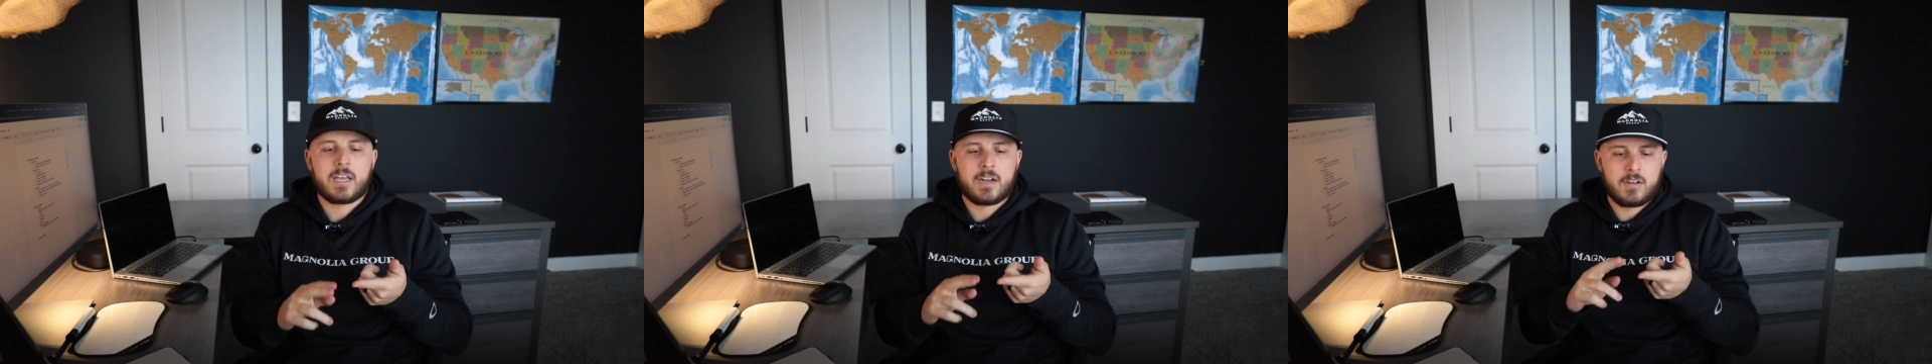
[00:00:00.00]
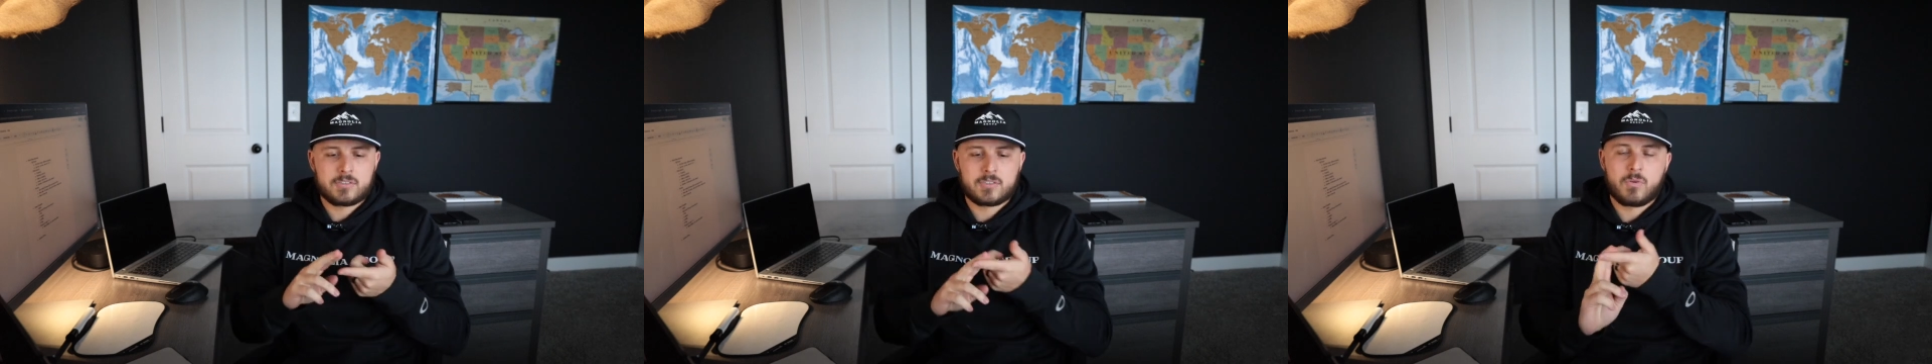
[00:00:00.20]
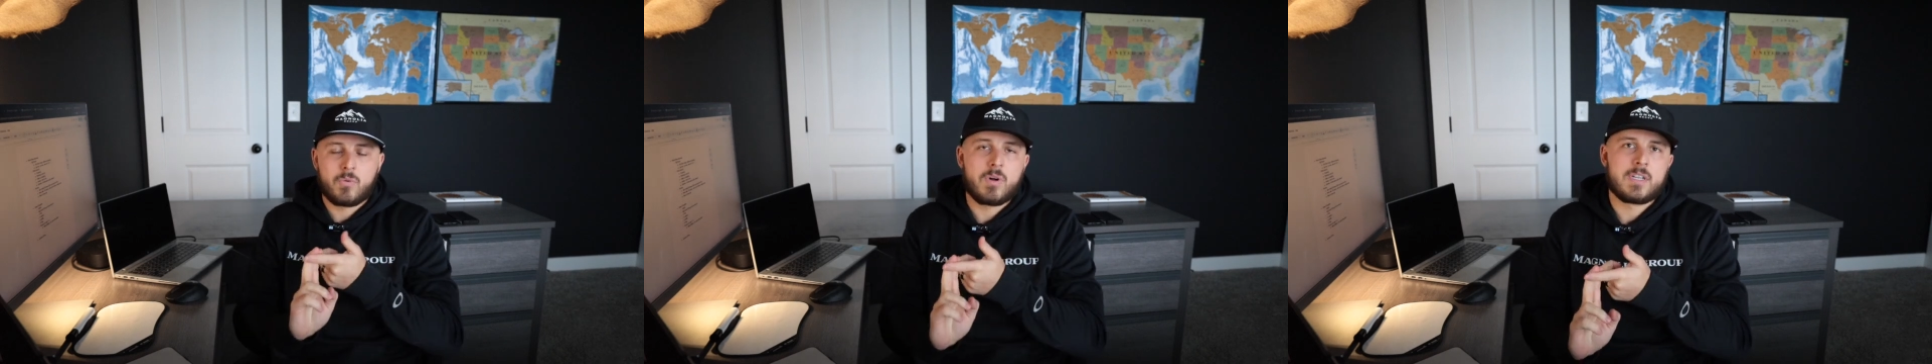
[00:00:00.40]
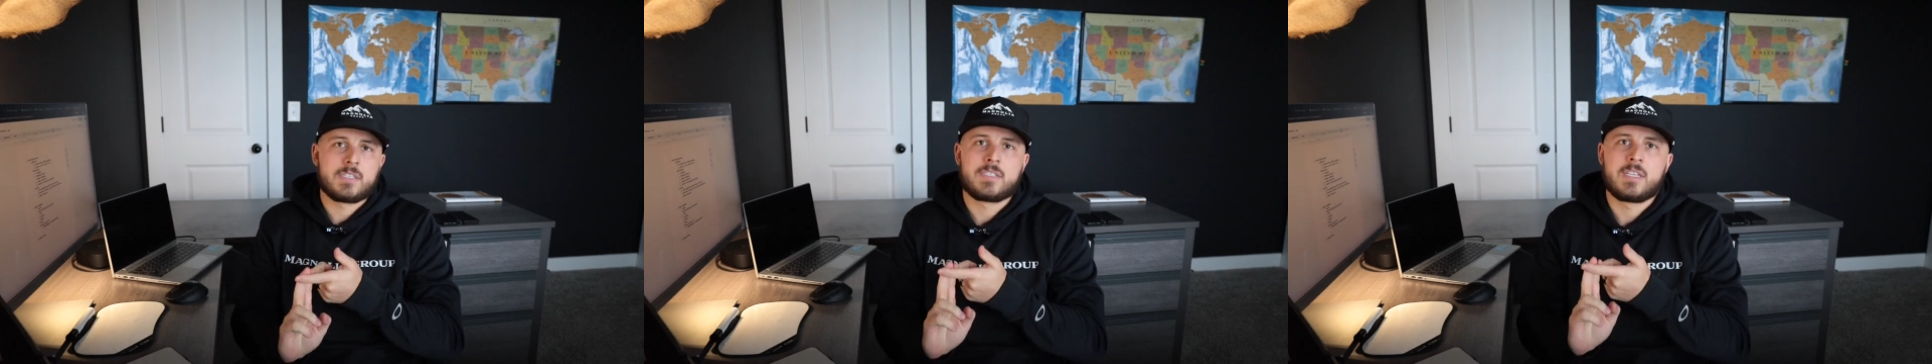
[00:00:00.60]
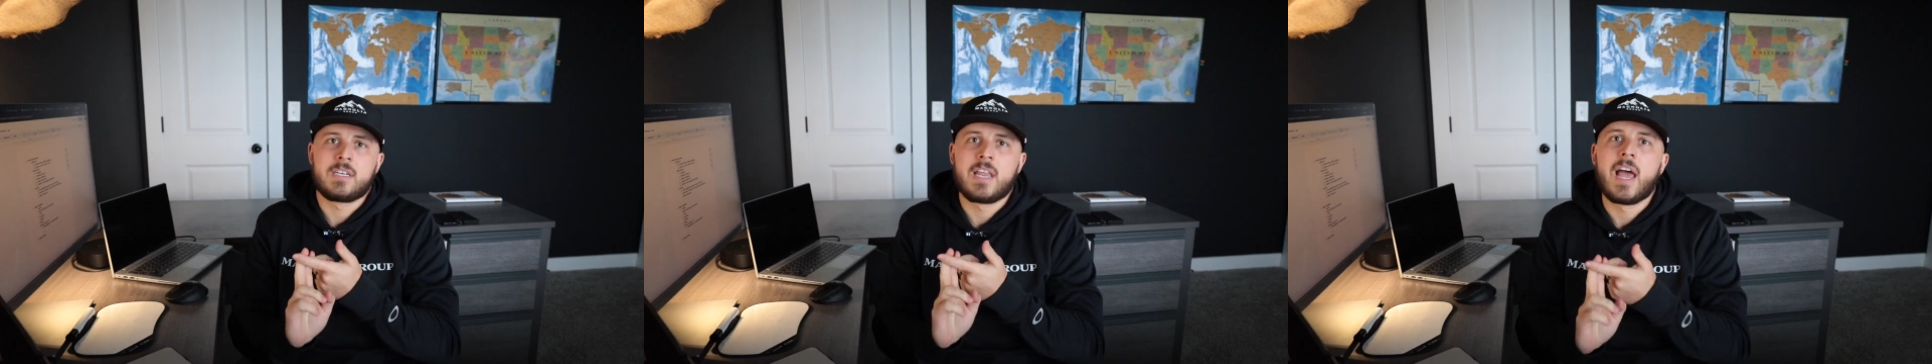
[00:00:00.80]
And also, what
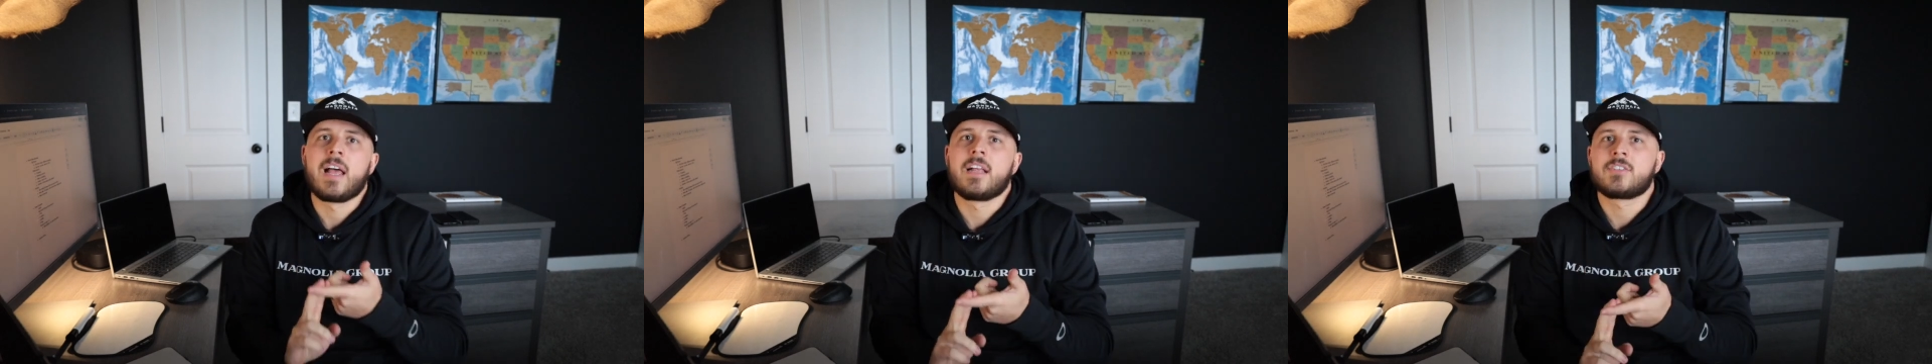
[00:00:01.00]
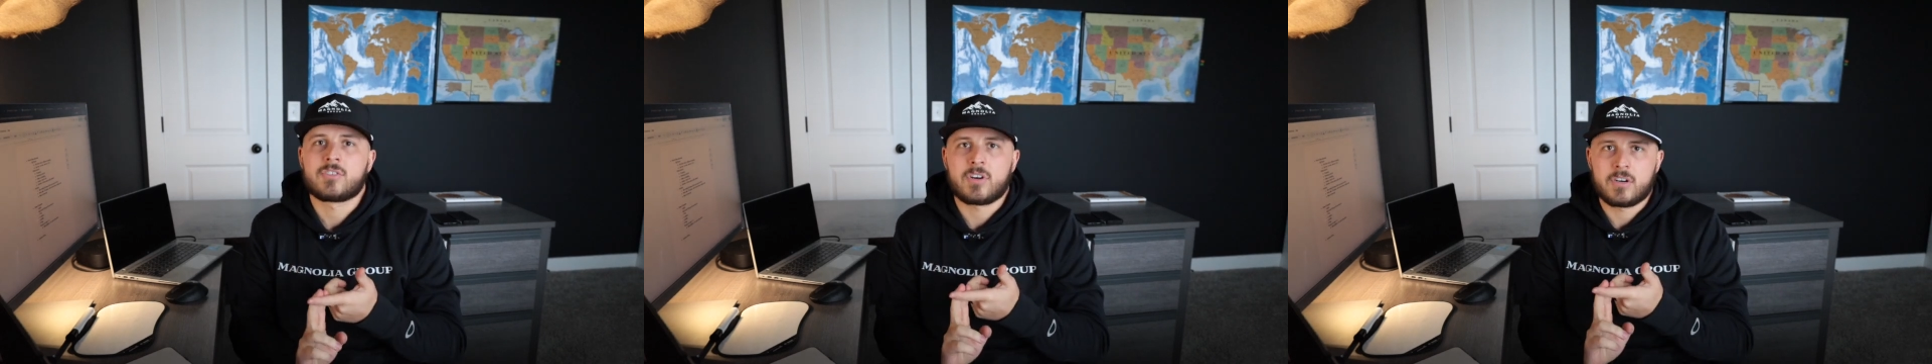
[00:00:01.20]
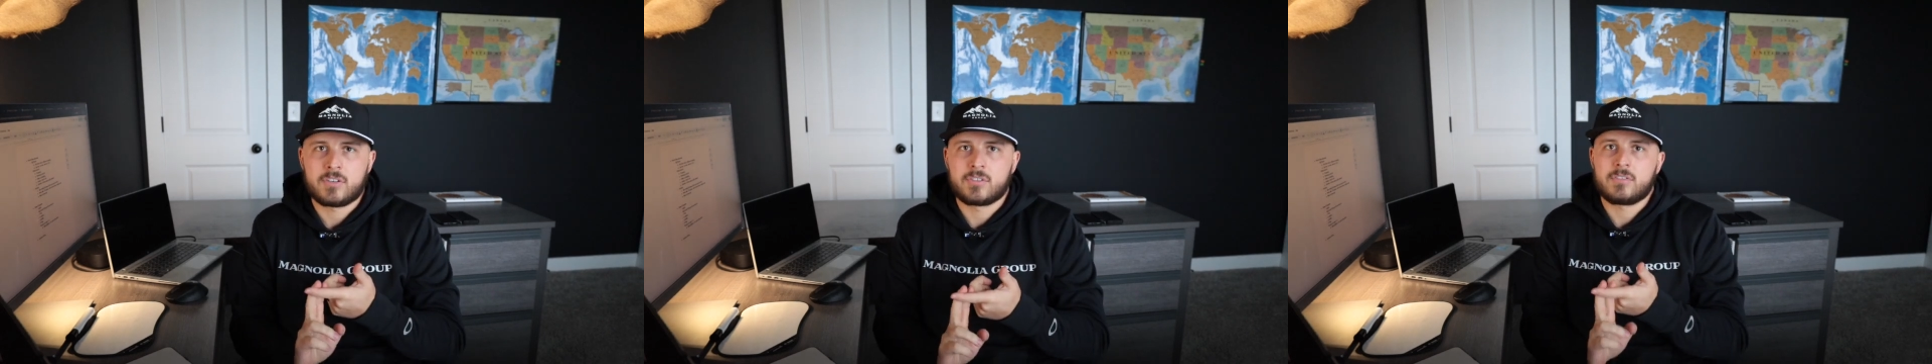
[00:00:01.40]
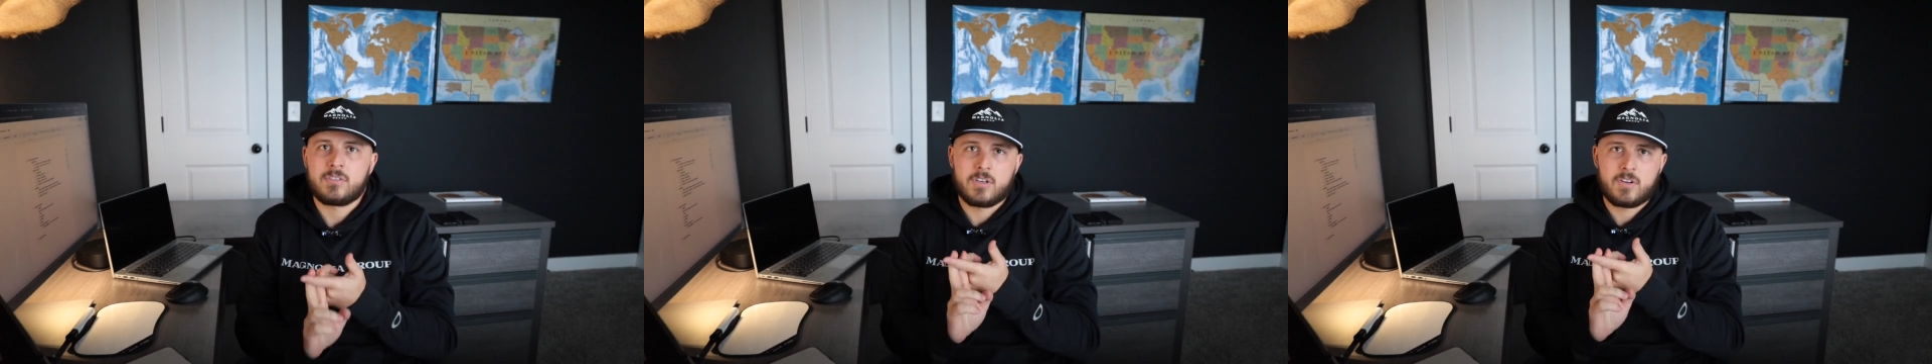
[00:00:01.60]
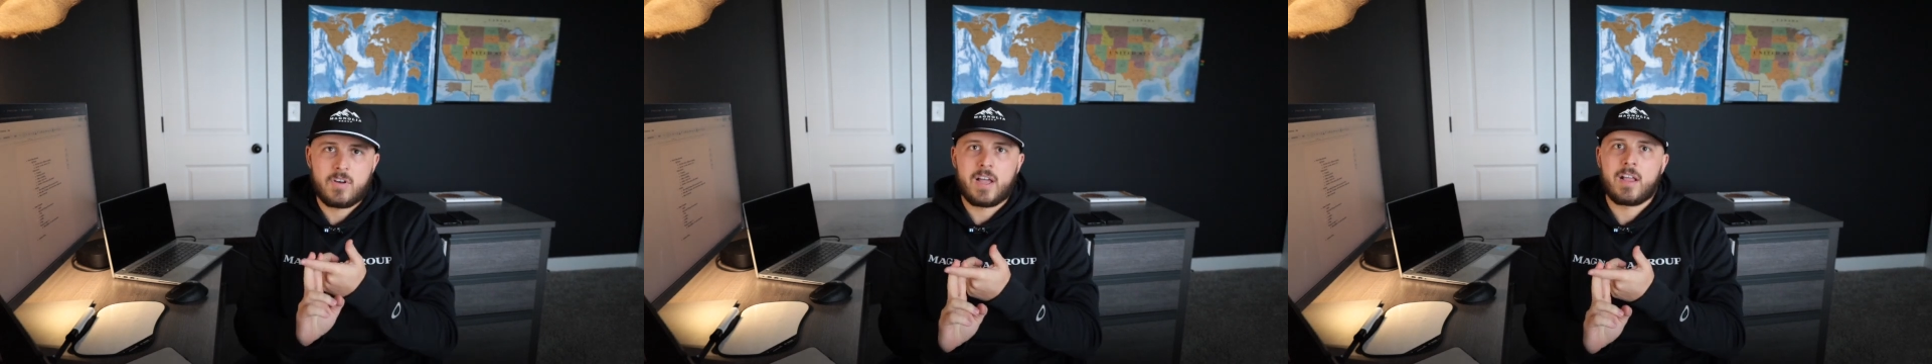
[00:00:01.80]
does the debt structure
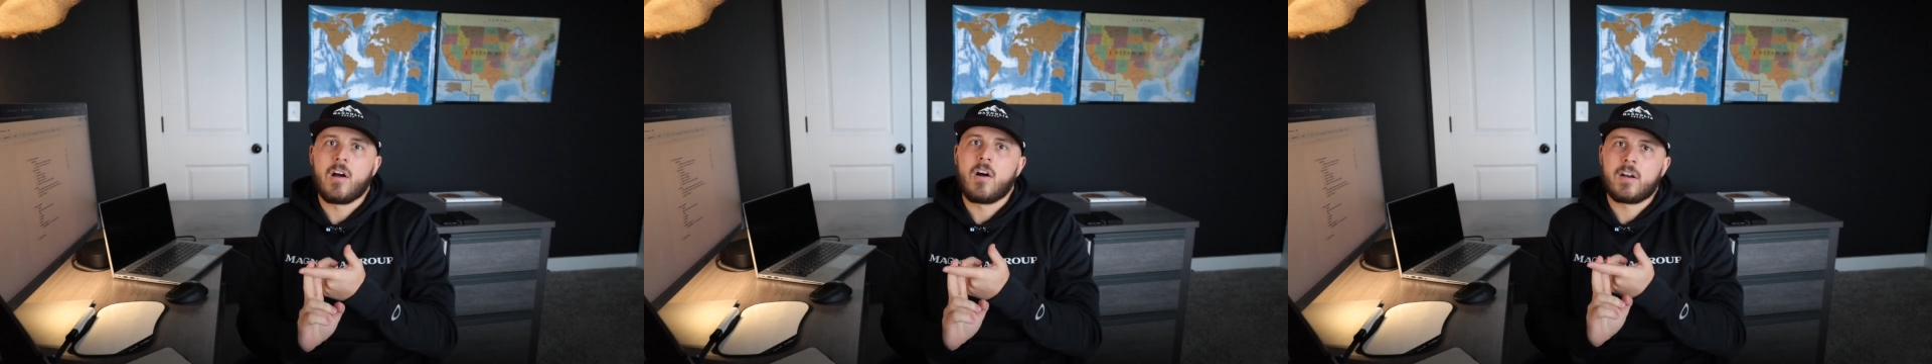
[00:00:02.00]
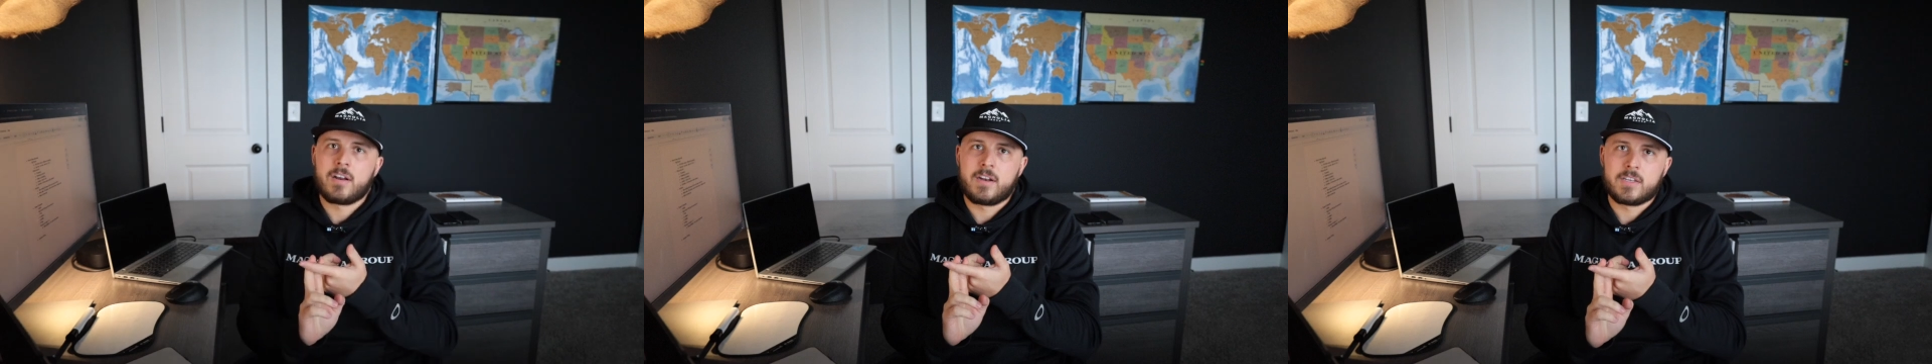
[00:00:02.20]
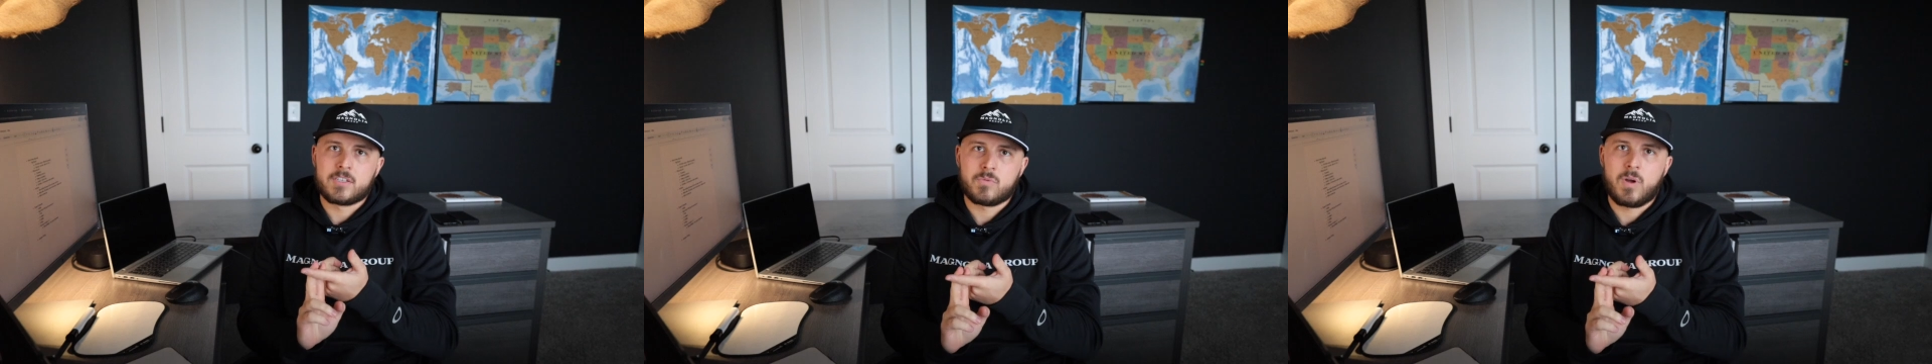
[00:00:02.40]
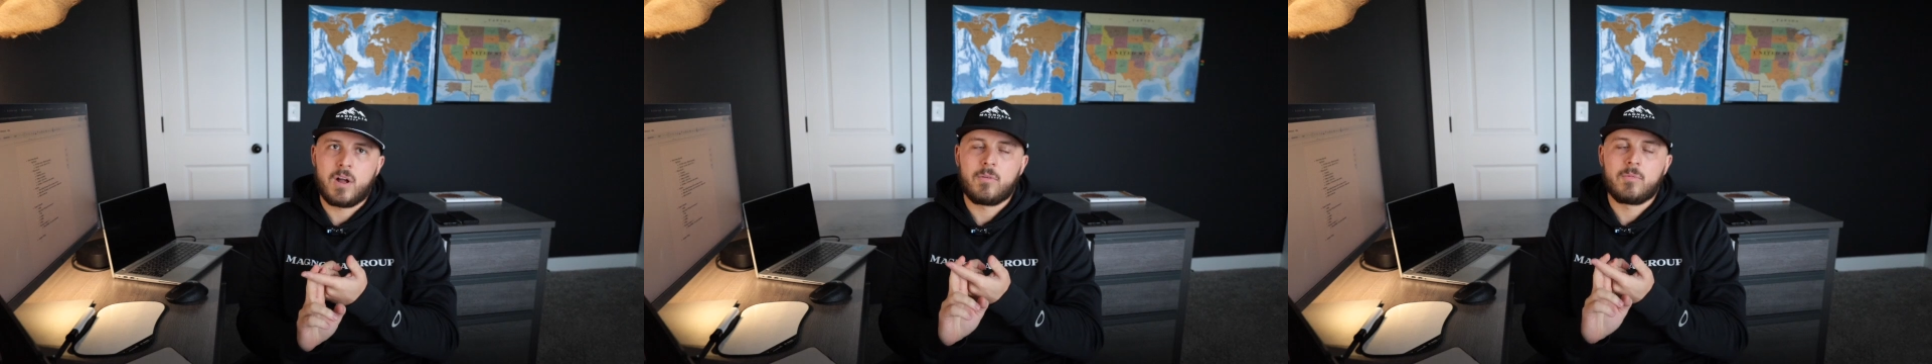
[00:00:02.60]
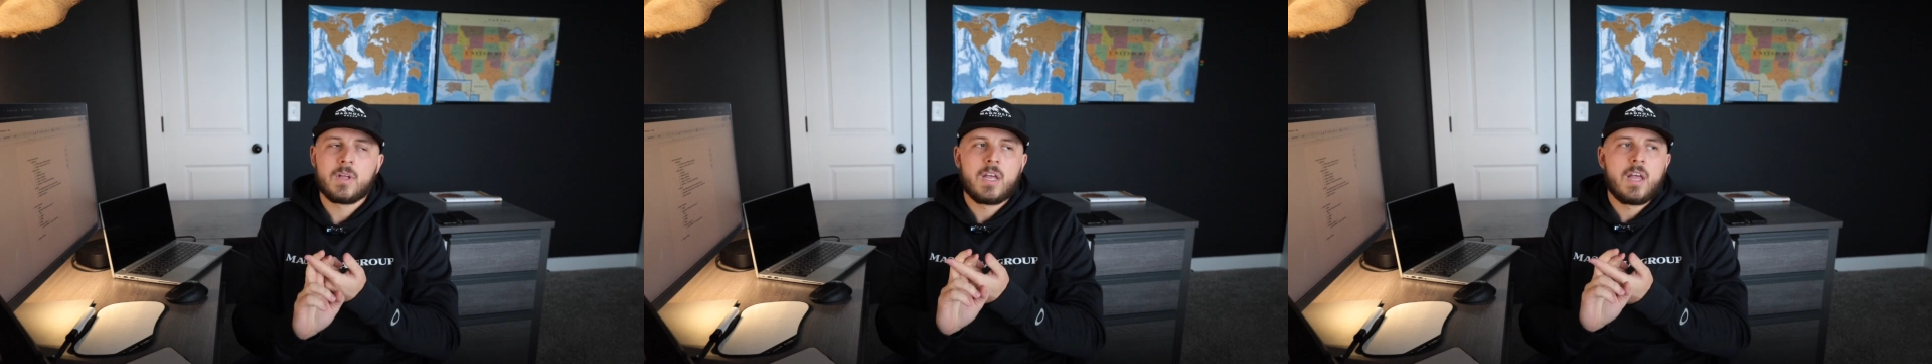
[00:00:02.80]
look like on it as well?